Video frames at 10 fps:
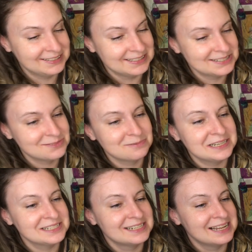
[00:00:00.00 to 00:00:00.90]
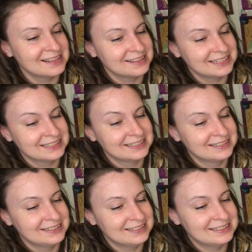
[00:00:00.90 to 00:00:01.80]
it just weighs nothing.
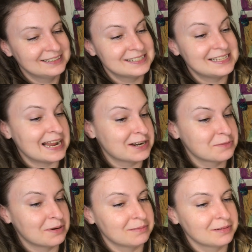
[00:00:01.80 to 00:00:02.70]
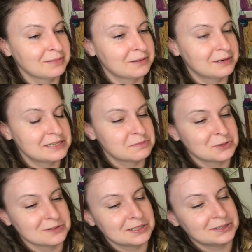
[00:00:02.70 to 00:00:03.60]
The stand probably weighs
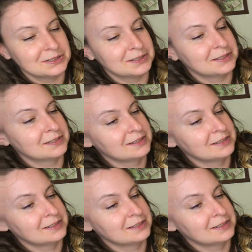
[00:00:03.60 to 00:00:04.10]
more than her.